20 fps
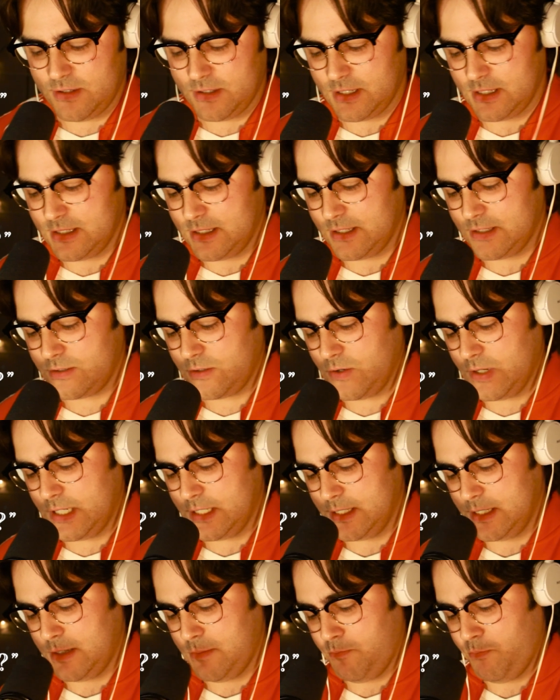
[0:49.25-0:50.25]
because that's
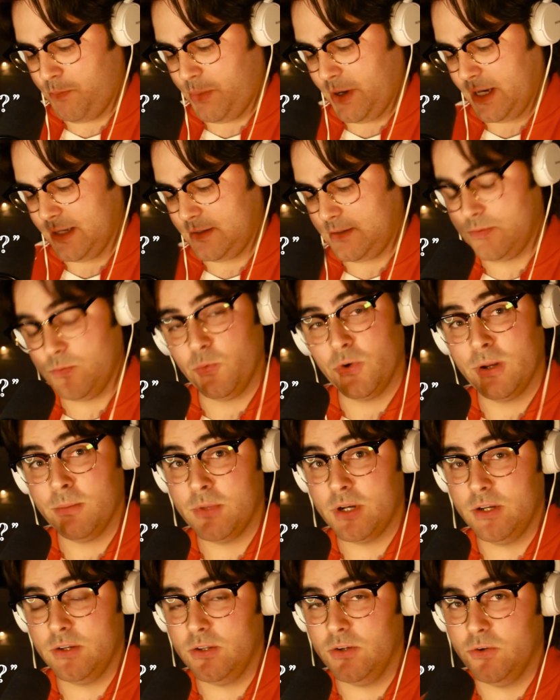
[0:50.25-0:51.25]
crazy. But what I'm
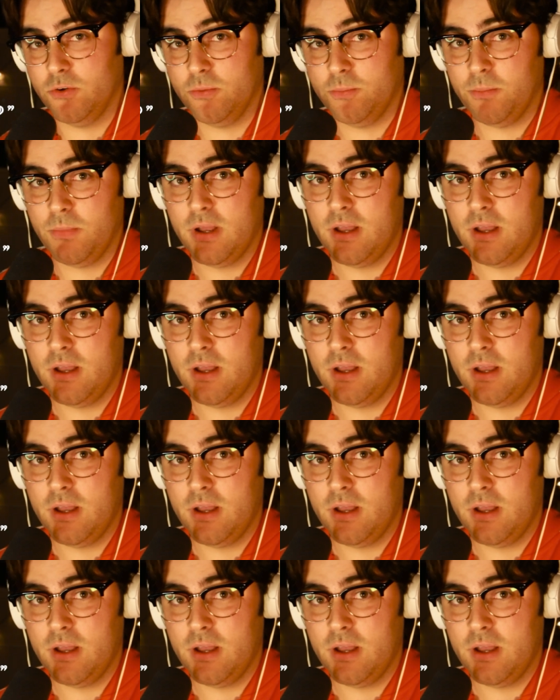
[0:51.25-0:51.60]
going to do...